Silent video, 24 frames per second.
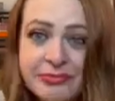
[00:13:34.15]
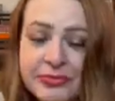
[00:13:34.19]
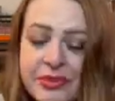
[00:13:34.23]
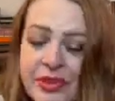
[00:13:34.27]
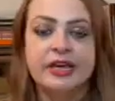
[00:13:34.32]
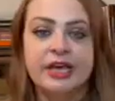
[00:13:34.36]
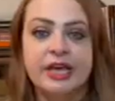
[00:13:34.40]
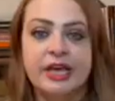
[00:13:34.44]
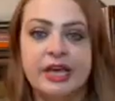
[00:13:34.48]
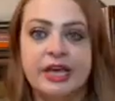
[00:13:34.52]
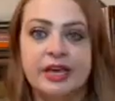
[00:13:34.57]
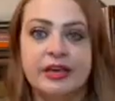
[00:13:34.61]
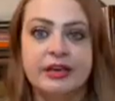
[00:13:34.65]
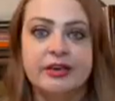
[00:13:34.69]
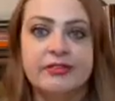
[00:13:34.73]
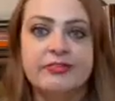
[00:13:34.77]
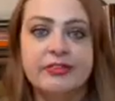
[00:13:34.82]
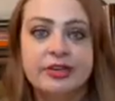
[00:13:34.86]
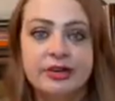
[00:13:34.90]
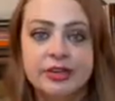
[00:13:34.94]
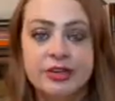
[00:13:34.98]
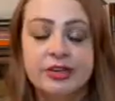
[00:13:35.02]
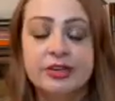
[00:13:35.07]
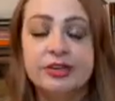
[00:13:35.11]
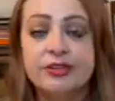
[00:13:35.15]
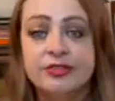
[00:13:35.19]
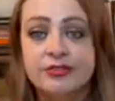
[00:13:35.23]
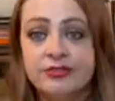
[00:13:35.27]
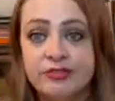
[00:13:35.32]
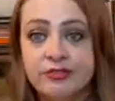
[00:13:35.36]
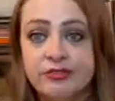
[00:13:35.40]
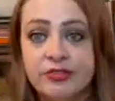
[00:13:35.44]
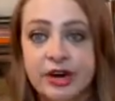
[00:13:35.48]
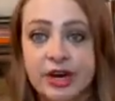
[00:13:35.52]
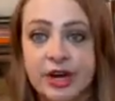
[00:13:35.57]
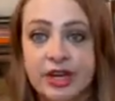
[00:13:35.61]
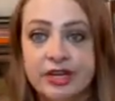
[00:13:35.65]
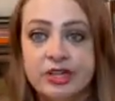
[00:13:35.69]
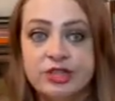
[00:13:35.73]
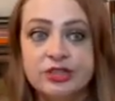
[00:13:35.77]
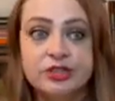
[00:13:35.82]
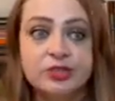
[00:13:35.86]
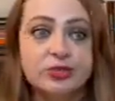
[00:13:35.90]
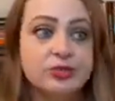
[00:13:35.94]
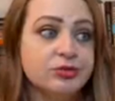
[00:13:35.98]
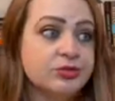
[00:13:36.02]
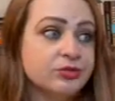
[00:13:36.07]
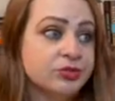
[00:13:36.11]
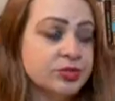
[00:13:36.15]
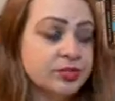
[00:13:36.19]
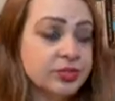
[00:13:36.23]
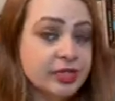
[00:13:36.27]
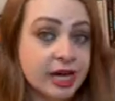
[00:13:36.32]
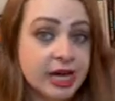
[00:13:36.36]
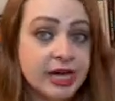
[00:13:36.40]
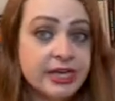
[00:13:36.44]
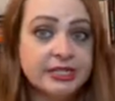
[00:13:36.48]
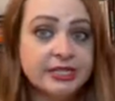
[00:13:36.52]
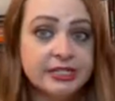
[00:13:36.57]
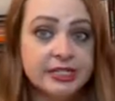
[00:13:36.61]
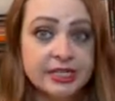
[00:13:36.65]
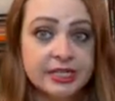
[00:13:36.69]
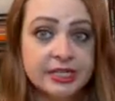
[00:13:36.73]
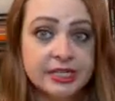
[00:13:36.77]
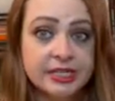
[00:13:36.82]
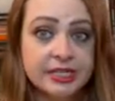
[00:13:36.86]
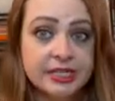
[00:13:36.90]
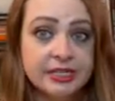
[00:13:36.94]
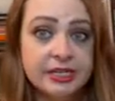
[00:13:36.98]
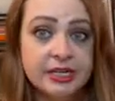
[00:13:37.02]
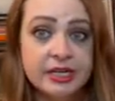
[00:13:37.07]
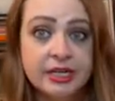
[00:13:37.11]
A very good friend whose cousin